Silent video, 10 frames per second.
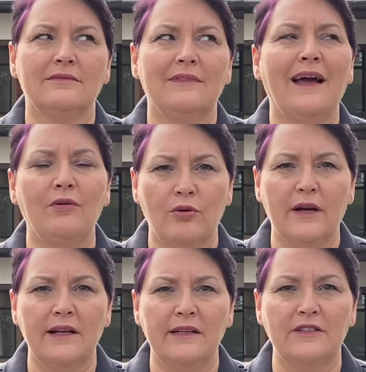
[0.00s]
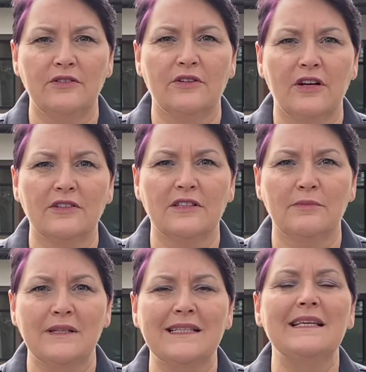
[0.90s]
How quickly do your
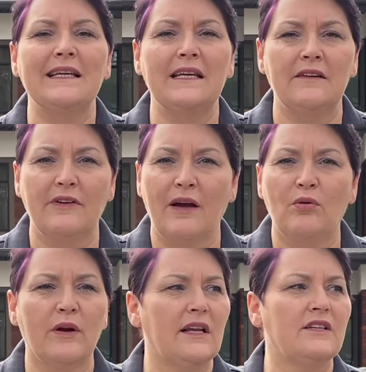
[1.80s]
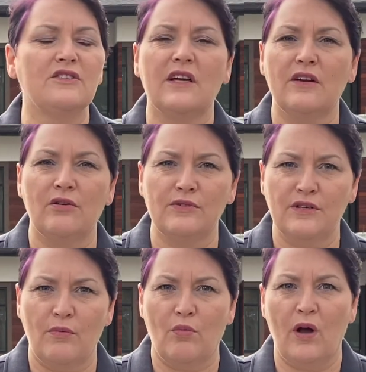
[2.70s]
customers leave? How quickly do they go
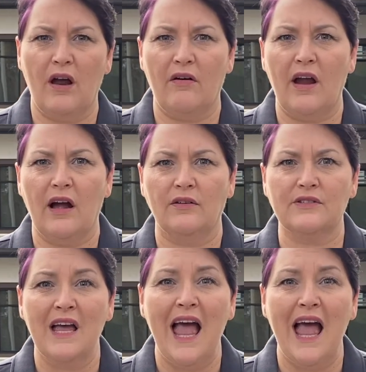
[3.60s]
somewhere else?